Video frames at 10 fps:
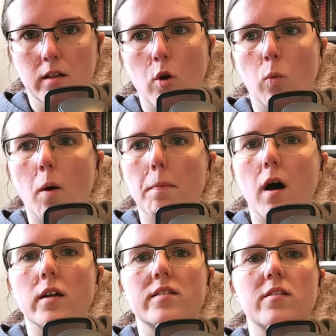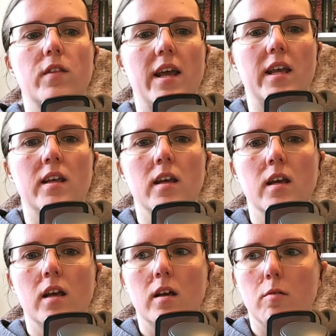What parts have they
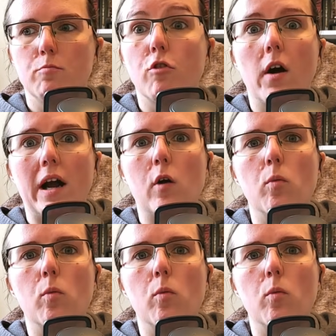brought out